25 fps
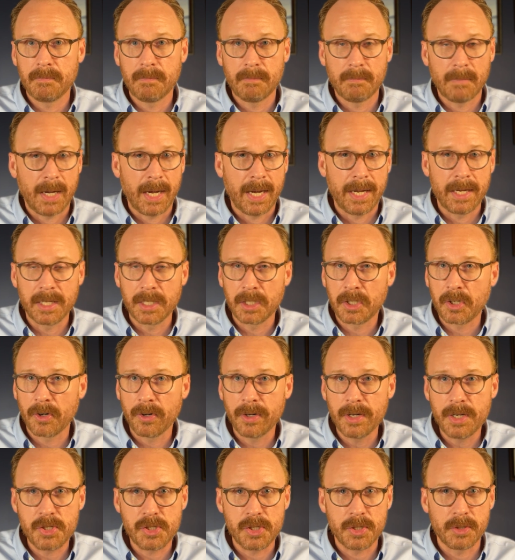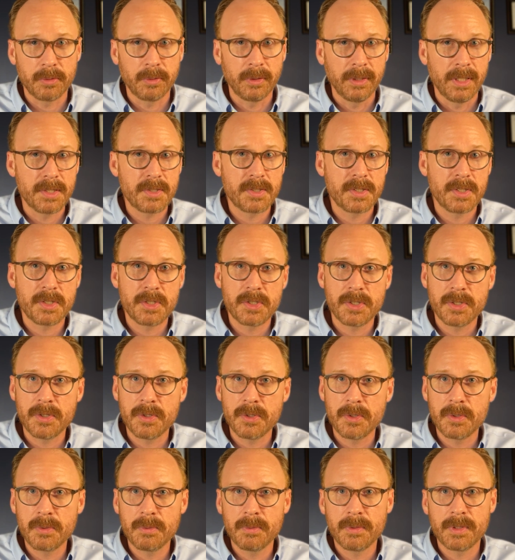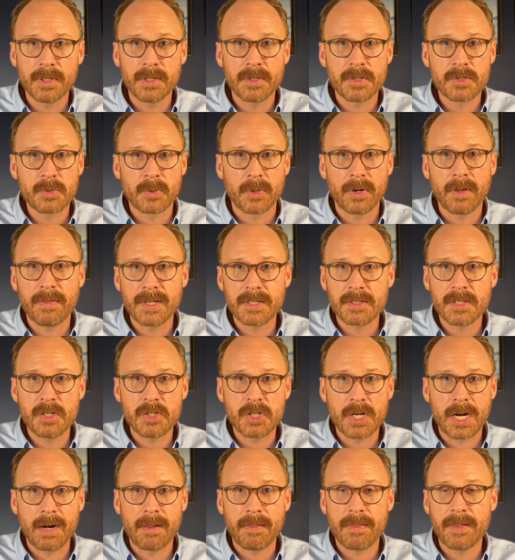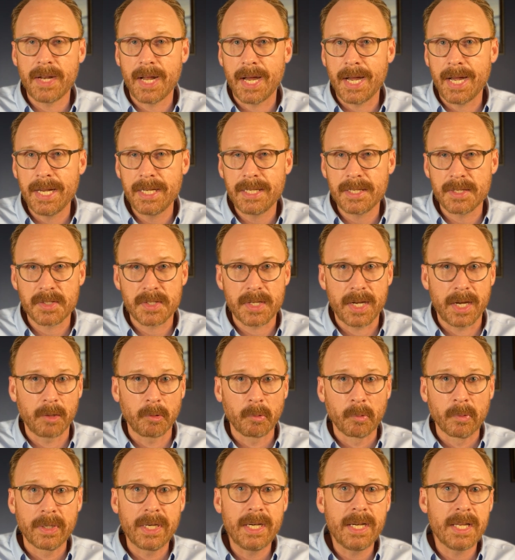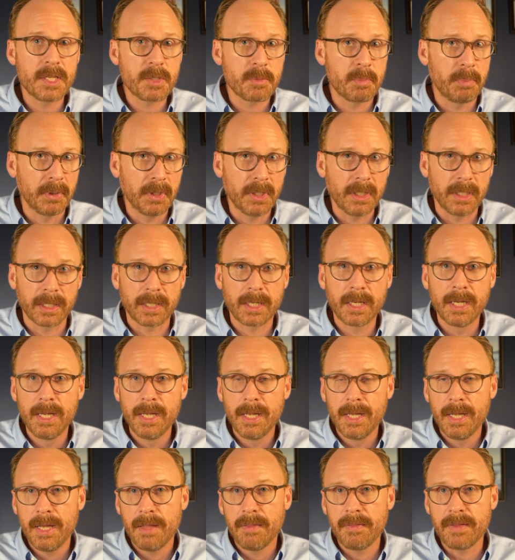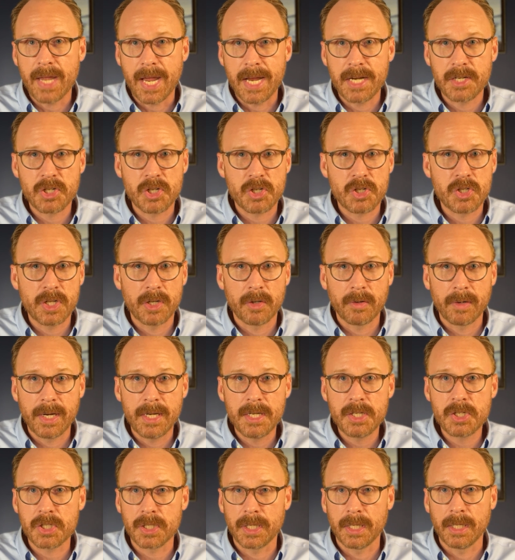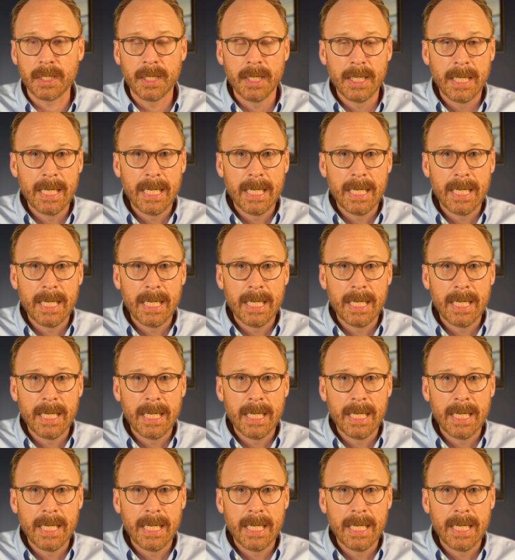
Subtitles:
I encourage you, listen to the sort of things that Jonathan Haidt is saying. Read his book, The Anxious Generation.